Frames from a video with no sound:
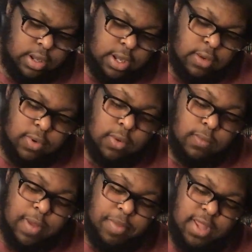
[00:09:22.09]
I don't want to
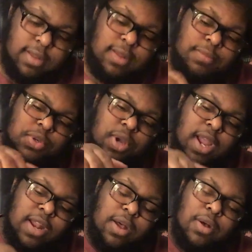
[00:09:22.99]
rip it. I'm
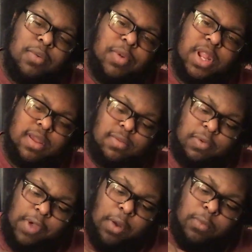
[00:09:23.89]
trying to open it
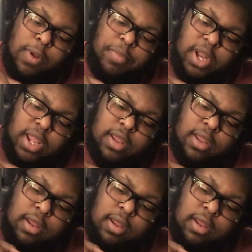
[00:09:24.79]
without ripping it.